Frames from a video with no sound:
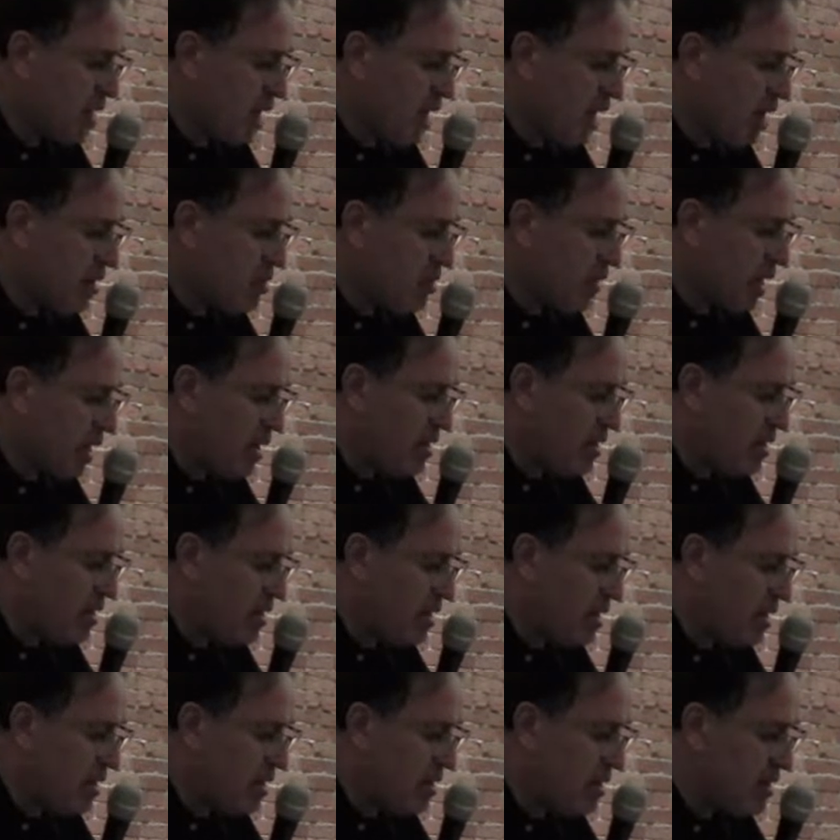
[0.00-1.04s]
How do I
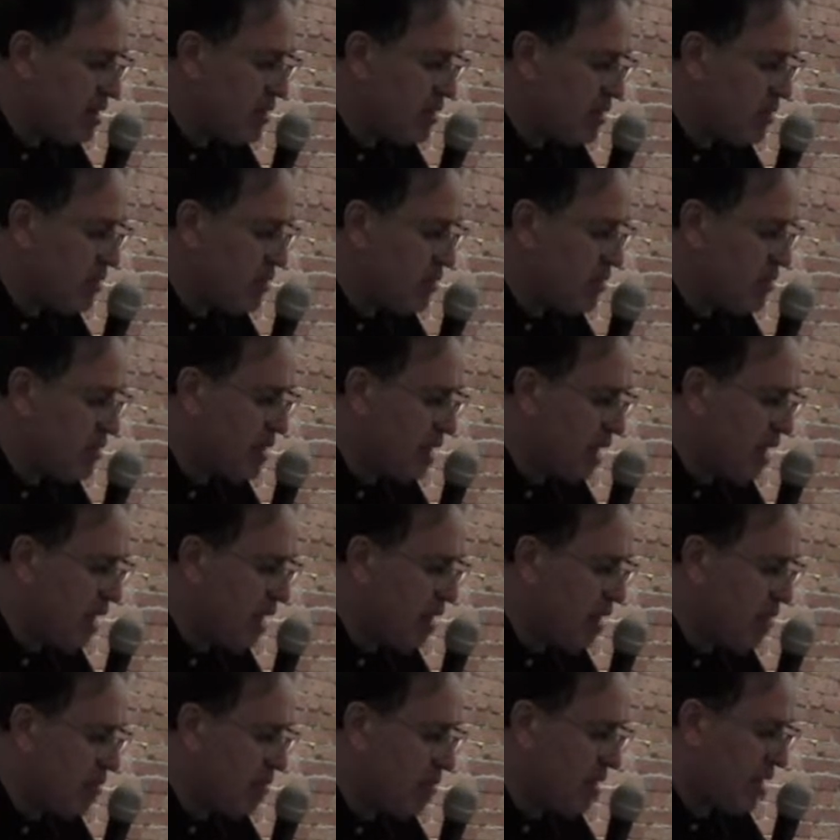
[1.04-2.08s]
call you
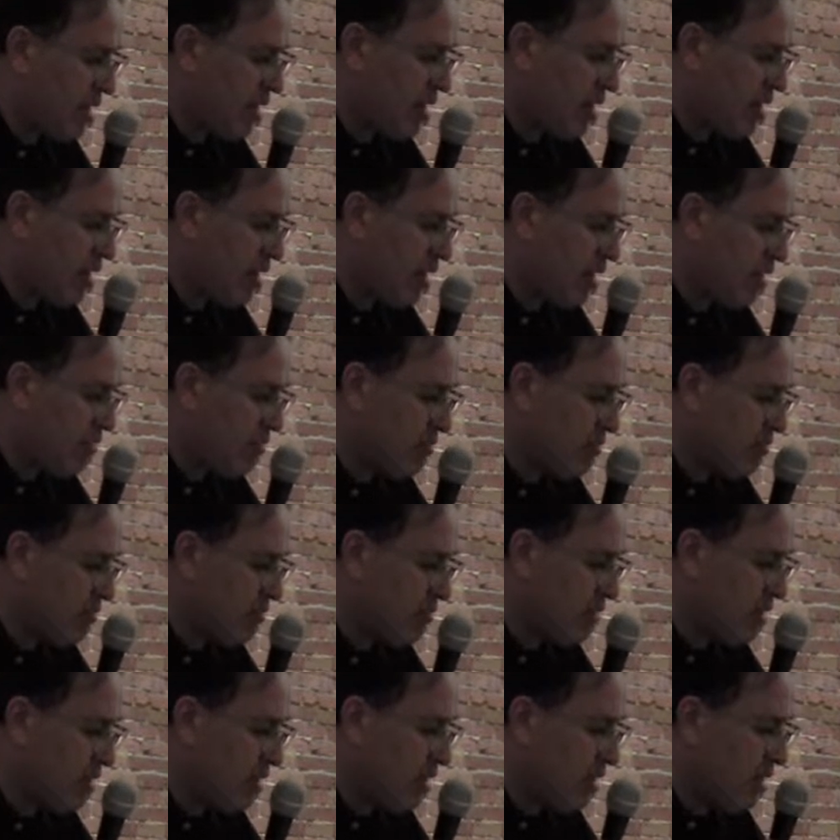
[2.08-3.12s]
now, my
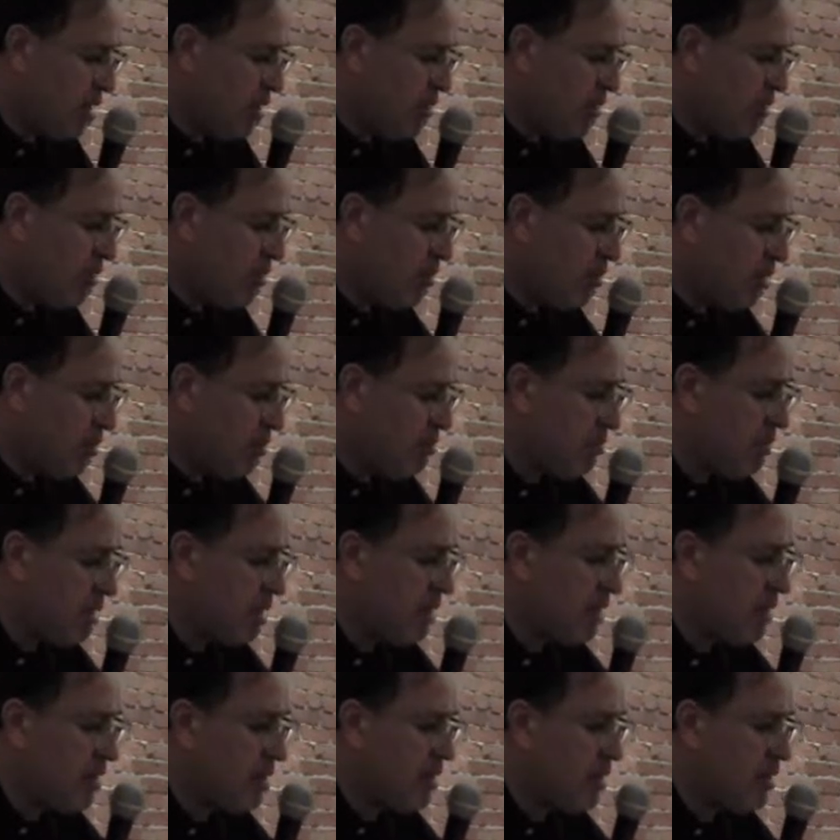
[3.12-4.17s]
love, from
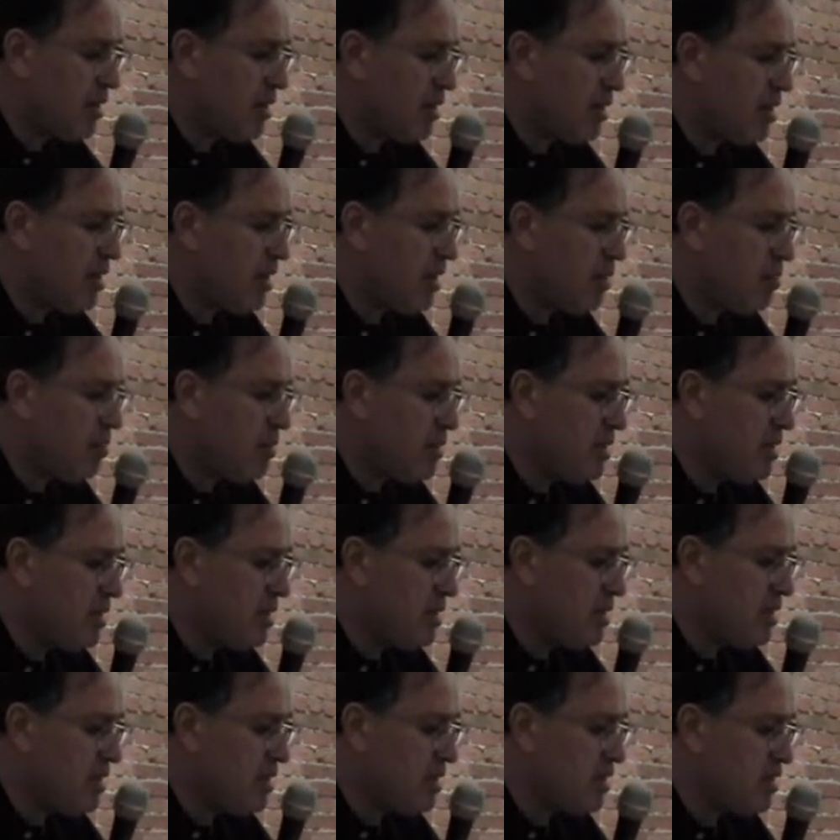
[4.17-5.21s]
among a
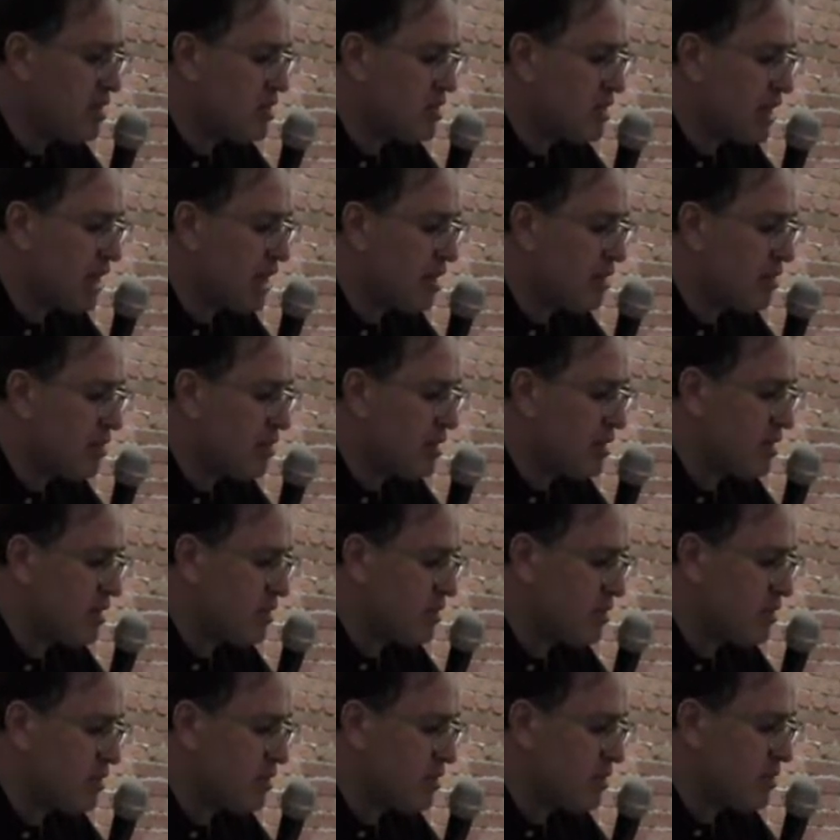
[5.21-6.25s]
million
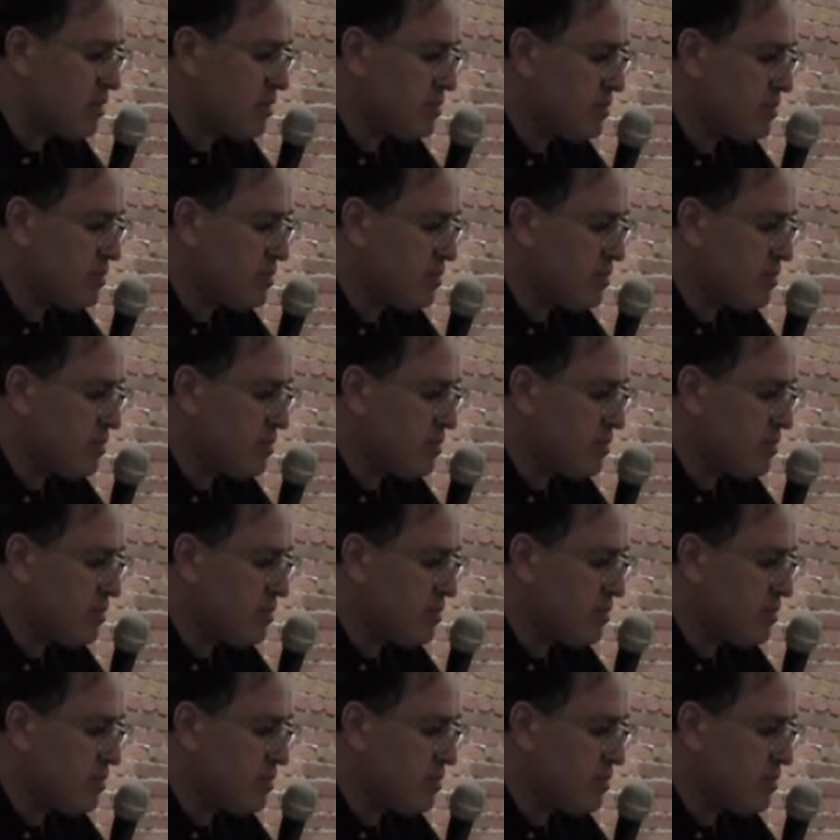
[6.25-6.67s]
shadowings?